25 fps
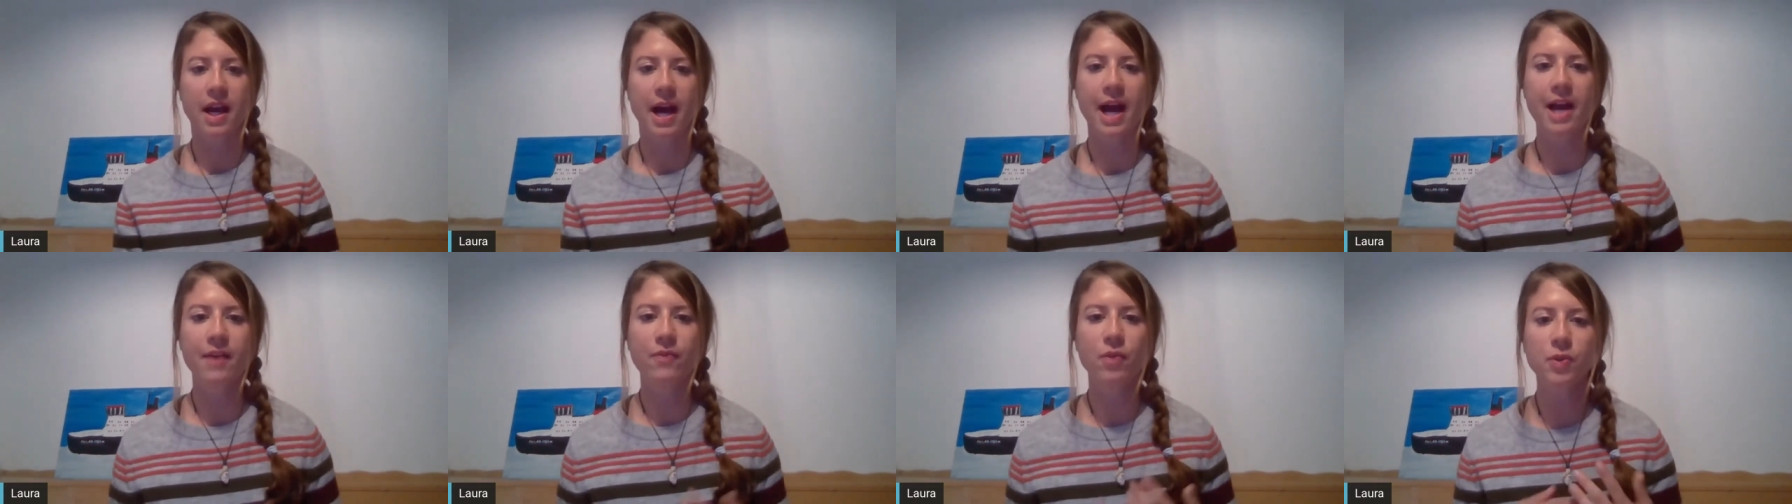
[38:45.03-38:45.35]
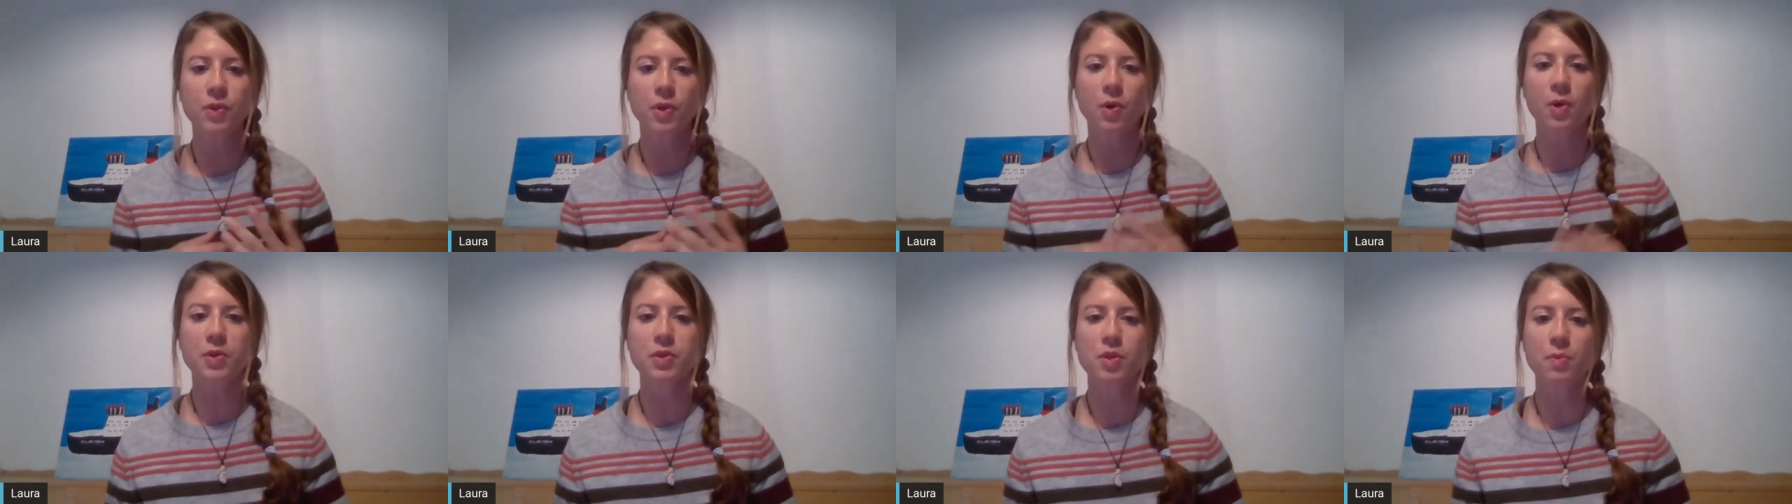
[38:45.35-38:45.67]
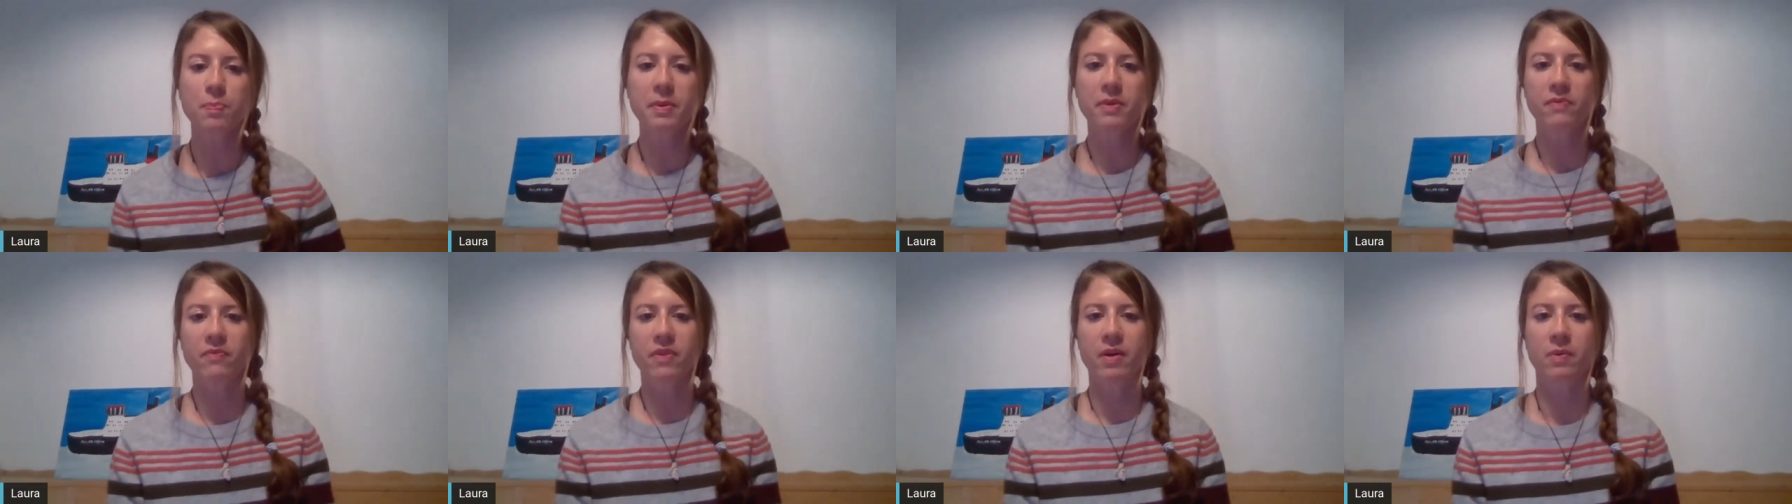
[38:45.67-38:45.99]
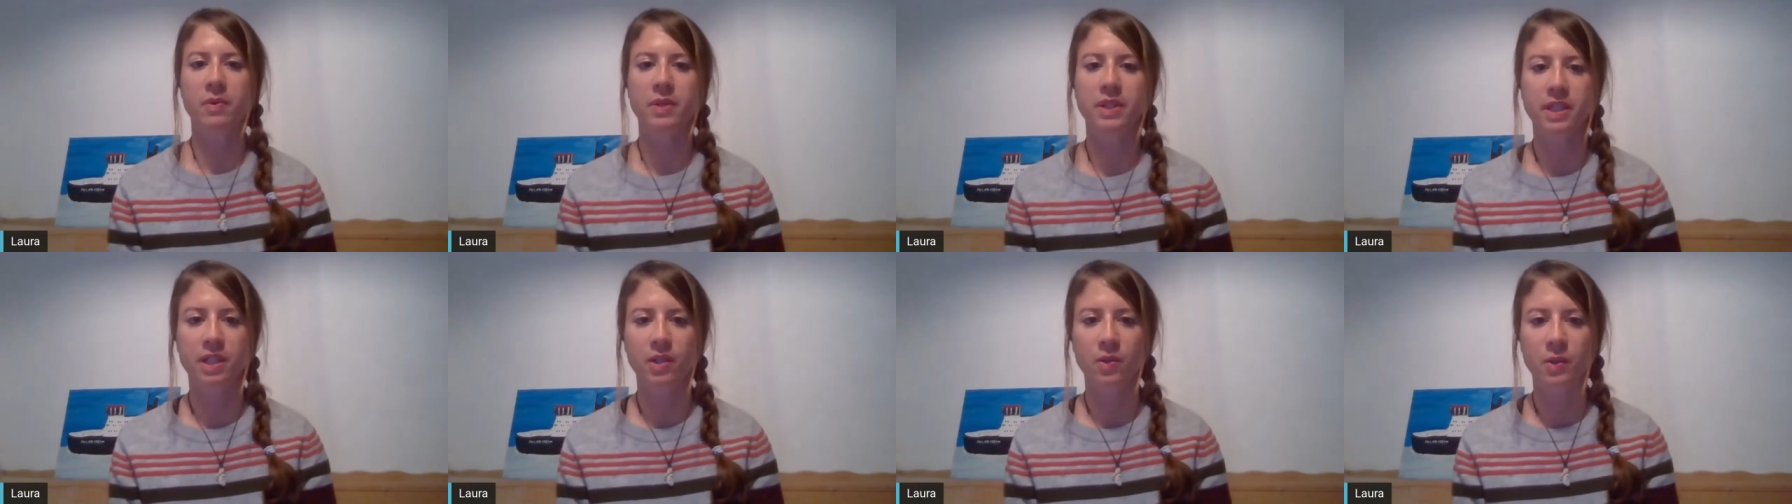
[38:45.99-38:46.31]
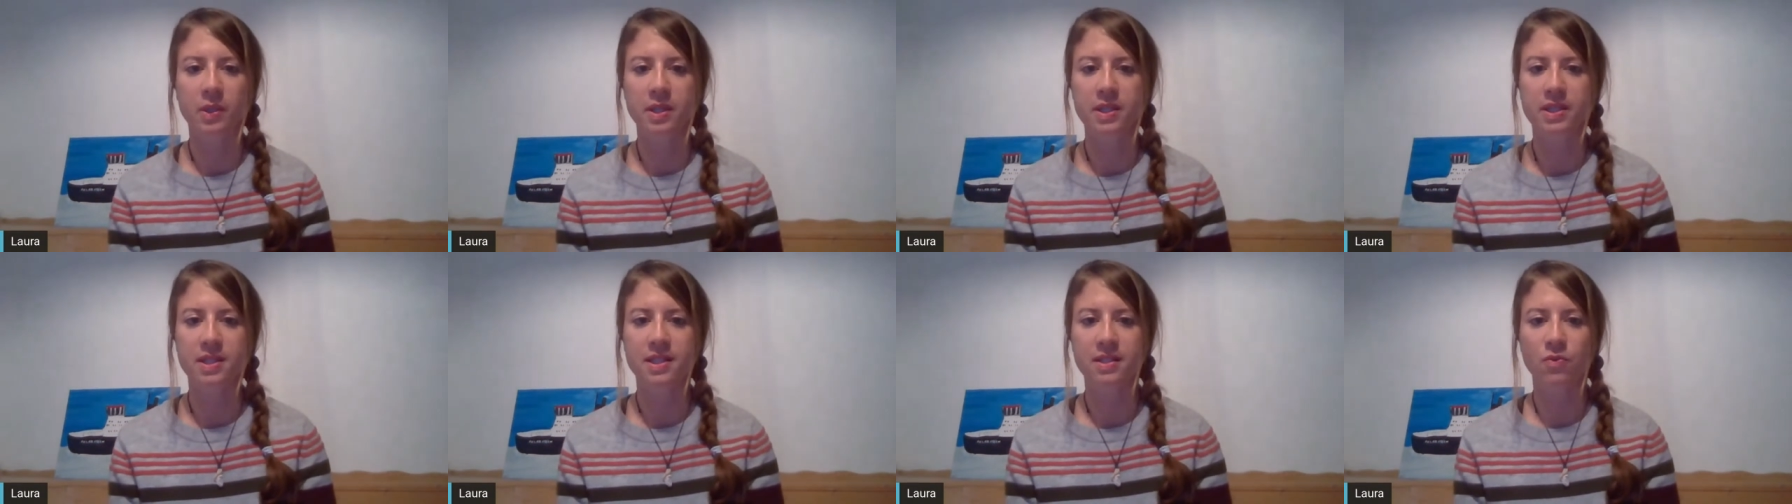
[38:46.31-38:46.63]
I would also be very
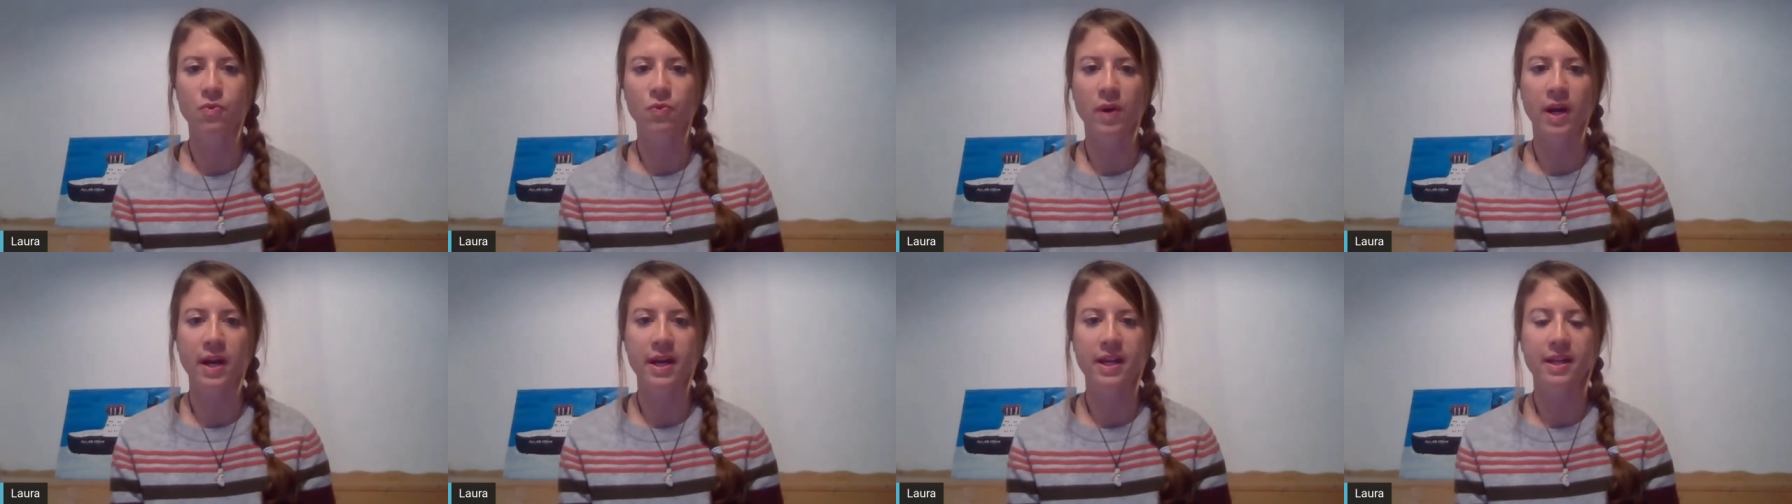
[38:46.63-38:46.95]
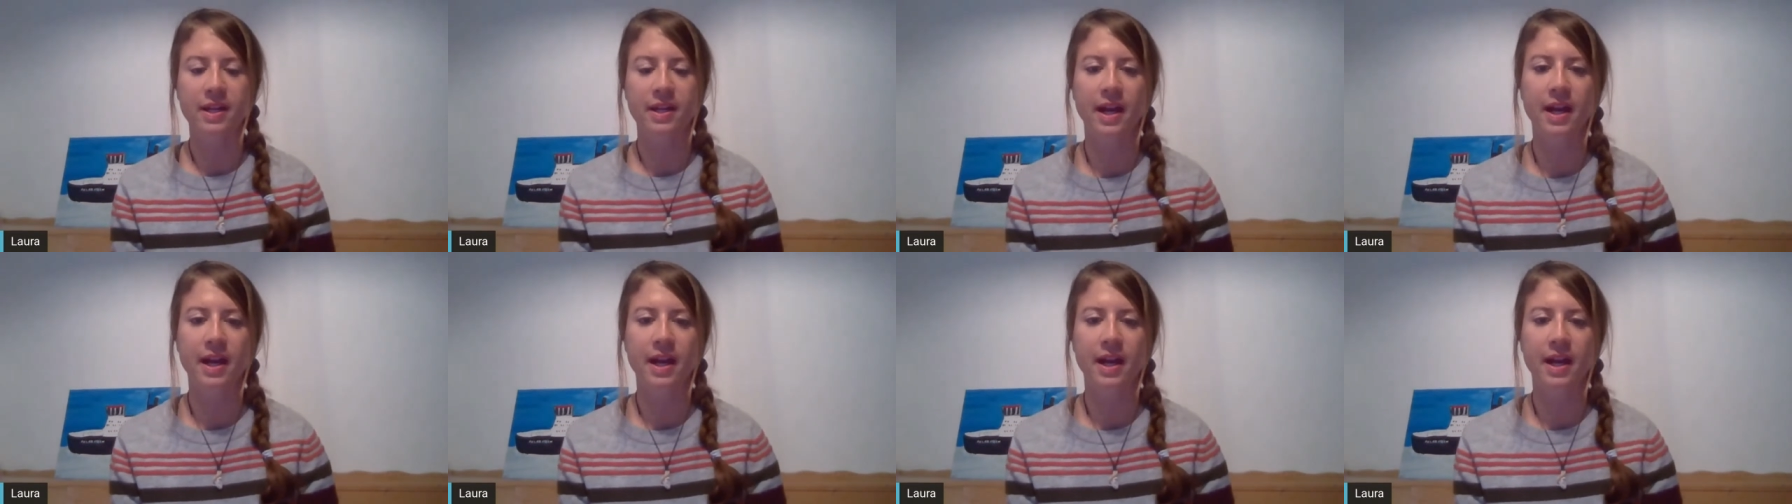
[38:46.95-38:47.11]
curious if I,